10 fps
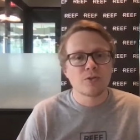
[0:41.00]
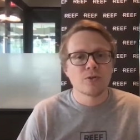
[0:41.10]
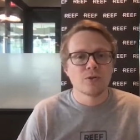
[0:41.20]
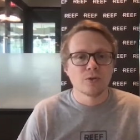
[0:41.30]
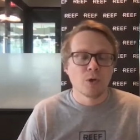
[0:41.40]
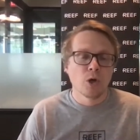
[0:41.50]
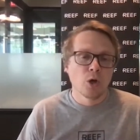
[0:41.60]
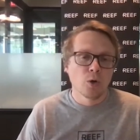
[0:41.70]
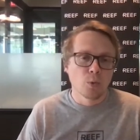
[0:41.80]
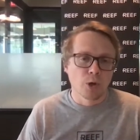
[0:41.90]
to
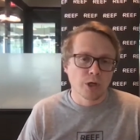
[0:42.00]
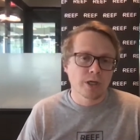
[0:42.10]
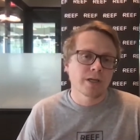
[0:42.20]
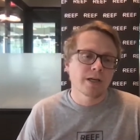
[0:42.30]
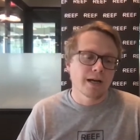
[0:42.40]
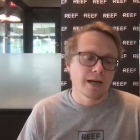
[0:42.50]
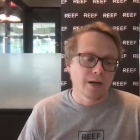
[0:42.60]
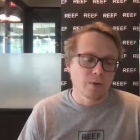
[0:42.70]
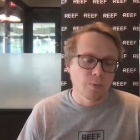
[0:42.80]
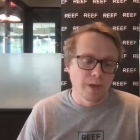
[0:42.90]
work
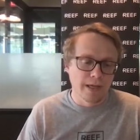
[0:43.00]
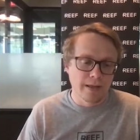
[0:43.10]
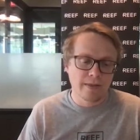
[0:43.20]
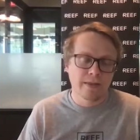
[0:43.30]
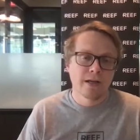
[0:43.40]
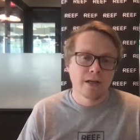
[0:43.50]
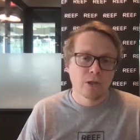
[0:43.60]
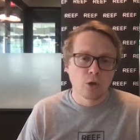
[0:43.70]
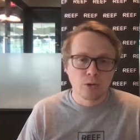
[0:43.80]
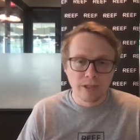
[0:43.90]
uh, with
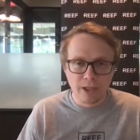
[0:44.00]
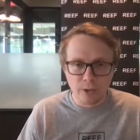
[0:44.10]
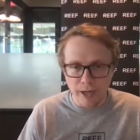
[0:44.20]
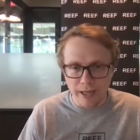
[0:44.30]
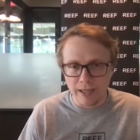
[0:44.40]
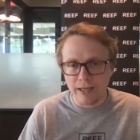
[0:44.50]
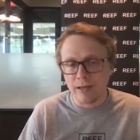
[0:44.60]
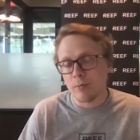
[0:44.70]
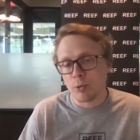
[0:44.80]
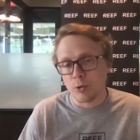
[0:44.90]
locally
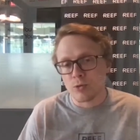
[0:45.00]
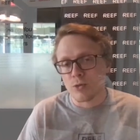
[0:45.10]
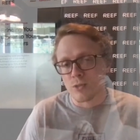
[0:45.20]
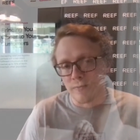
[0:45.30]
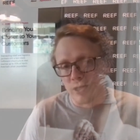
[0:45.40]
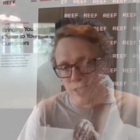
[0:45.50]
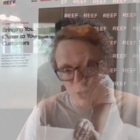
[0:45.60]
created producers of goods and